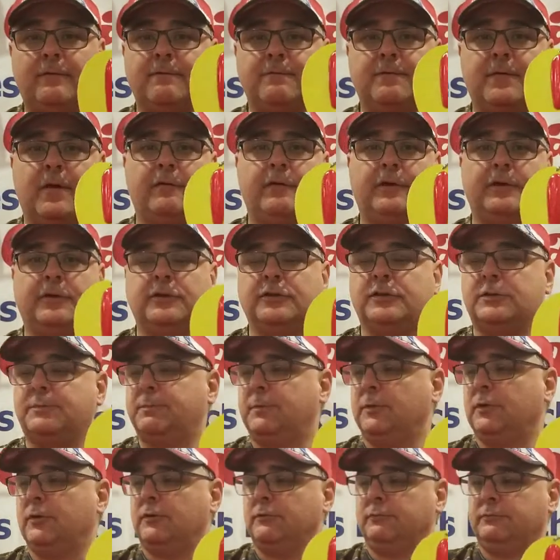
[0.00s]
Very good
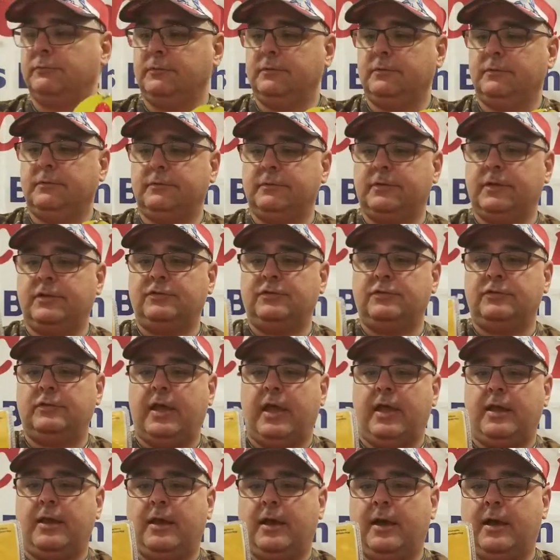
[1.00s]
spoon. This is a